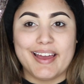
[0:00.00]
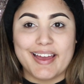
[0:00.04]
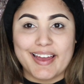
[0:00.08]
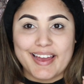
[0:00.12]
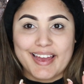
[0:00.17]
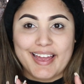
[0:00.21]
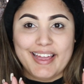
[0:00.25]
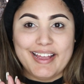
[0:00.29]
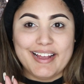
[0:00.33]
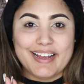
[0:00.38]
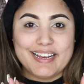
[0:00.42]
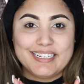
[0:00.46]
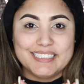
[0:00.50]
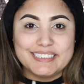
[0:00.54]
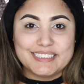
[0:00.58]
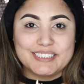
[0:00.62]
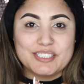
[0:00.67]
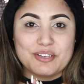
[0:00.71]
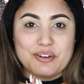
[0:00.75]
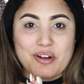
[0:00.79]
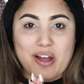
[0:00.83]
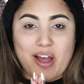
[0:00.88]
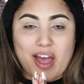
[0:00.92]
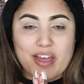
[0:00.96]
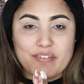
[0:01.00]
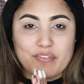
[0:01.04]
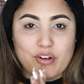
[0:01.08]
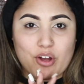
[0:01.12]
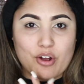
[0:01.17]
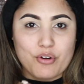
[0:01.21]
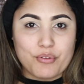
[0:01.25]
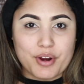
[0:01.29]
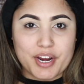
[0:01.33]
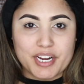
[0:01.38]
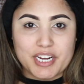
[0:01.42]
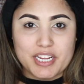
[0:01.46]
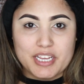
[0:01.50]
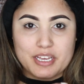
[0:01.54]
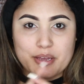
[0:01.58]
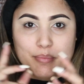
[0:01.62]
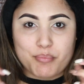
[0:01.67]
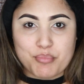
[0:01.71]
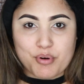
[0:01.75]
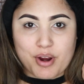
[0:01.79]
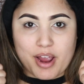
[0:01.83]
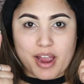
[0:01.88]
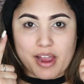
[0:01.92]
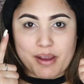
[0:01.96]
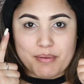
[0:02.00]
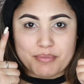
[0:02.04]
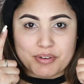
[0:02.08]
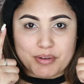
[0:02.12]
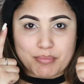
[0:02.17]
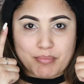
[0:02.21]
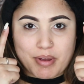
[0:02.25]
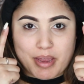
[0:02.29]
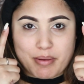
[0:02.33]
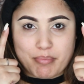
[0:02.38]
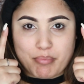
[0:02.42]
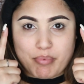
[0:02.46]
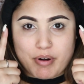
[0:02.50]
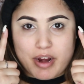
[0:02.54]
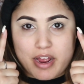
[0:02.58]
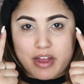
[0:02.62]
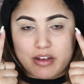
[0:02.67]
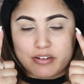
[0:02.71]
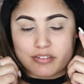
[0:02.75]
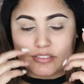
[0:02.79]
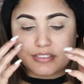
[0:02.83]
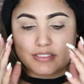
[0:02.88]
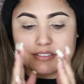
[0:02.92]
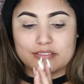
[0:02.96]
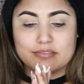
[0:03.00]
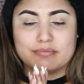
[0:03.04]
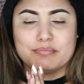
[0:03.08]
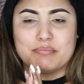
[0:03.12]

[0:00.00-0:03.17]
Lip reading: Hey guys, so I've already primed my brows.